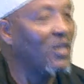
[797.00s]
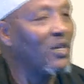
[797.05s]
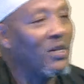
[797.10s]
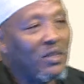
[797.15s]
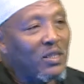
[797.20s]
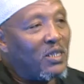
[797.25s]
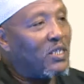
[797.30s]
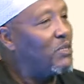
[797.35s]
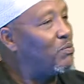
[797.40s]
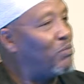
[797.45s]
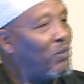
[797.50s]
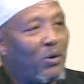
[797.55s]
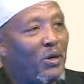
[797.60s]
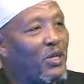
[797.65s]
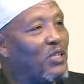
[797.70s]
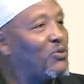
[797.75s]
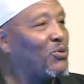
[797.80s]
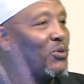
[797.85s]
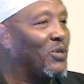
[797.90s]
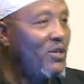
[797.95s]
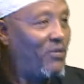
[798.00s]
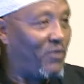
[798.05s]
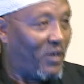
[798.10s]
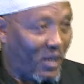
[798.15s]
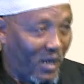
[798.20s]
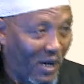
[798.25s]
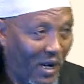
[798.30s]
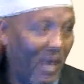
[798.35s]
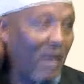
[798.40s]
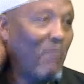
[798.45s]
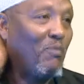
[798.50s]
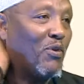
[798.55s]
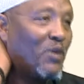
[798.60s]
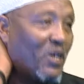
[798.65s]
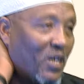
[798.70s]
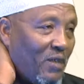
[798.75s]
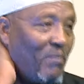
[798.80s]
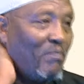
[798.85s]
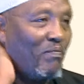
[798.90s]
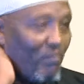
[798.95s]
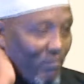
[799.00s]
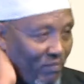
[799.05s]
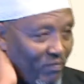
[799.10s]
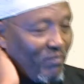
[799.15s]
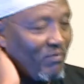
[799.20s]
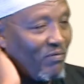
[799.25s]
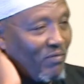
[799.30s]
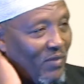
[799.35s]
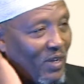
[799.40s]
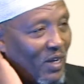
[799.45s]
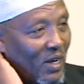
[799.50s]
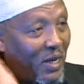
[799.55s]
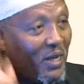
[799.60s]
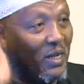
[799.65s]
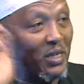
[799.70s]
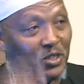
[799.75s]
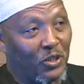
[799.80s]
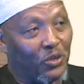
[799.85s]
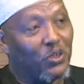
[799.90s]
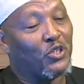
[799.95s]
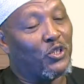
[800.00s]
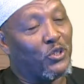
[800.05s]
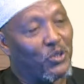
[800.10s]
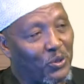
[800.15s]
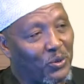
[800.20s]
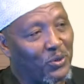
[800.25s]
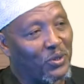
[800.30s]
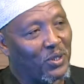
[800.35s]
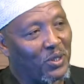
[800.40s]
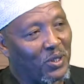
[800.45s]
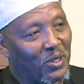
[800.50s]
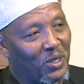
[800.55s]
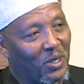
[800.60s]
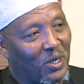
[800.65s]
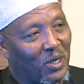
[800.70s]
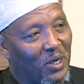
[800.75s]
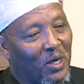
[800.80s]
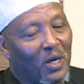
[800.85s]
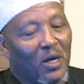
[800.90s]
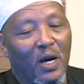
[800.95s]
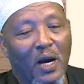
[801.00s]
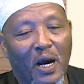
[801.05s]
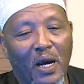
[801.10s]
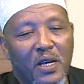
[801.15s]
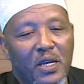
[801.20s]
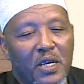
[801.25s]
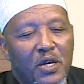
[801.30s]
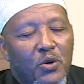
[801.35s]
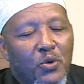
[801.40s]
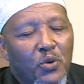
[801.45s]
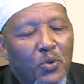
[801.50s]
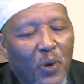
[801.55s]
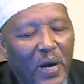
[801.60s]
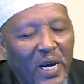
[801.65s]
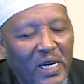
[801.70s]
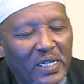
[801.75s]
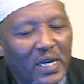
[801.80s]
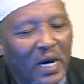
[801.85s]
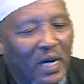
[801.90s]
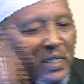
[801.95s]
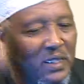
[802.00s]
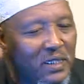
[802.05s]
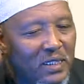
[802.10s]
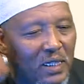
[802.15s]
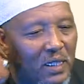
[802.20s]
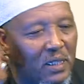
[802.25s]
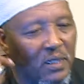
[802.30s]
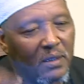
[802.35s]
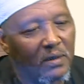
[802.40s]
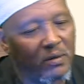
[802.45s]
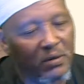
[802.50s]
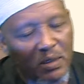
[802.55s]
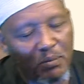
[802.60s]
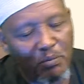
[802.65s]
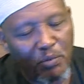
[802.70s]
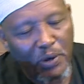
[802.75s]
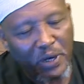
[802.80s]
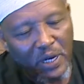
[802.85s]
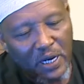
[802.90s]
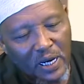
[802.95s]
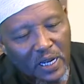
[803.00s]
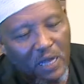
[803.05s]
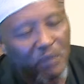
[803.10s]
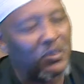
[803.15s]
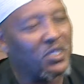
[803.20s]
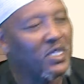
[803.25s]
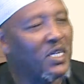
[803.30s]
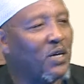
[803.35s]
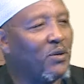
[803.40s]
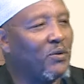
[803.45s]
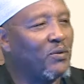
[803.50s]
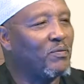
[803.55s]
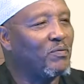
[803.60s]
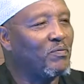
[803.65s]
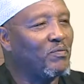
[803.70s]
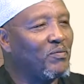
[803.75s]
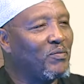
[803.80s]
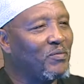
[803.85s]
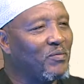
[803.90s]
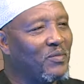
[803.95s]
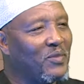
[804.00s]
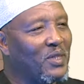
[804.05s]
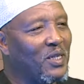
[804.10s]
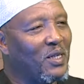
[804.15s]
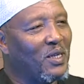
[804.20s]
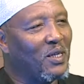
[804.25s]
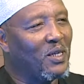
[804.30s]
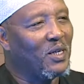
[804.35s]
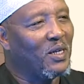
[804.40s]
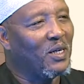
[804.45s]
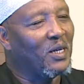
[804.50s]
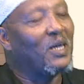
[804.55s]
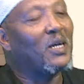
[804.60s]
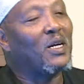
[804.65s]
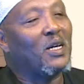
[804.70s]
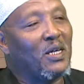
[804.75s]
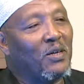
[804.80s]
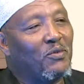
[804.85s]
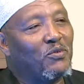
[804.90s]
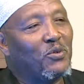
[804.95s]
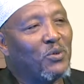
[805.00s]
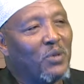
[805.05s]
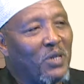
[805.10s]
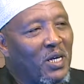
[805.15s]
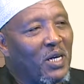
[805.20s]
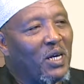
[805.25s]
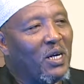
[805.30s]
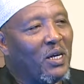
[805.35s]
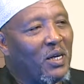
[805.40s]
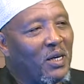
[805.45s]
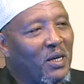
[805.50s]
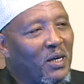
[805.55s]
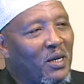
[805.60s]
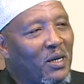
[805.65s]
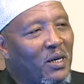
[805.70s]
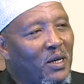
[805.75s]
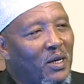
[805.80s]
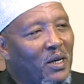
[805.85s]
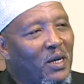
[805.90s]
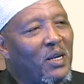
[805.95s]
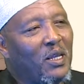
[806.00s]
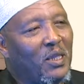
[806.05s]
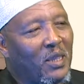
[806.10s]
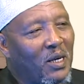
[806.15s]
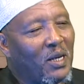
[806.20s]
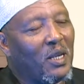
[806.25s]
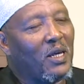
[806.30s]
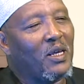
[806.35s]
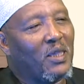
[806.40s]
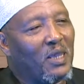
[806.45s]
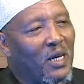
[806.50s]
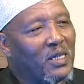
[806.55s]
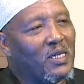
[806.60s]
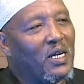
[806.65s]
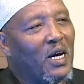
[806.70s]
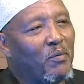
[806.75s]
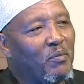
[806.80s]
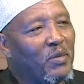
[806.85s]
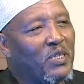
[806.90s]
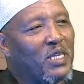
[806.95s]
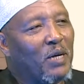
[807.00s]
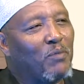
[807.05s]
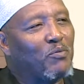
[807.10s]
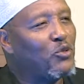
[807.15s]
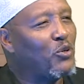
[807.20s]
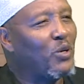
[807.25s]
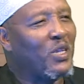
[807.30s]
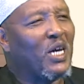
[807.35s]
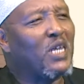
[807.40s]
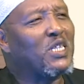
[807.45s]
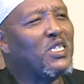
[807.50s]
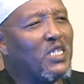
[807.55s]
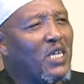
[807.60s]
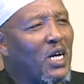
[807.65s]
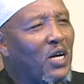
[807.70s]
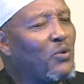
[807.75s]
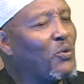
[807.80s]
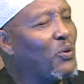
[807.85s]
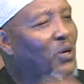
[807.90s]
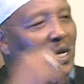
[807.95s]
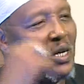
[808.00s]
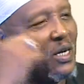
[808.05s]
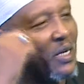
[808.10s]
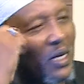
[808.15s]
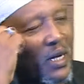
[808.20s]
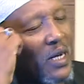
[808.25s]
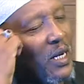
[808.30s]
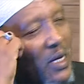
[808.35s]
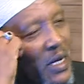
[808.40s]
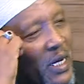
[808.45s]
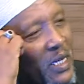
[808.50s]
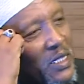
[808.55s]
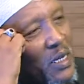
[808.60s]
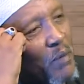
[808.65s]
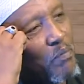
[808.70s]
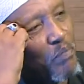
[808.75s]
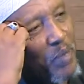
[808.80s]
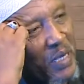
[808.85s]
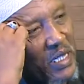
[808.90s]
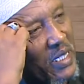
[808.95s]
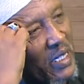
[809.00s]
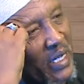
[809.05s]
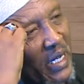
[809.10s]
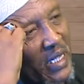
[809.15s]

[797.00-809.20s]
These boys would even climb on him, and he's on sujood, and he would wait until the boy climbs down. If today anything like that happens, I'm sure that child will really get a beating, a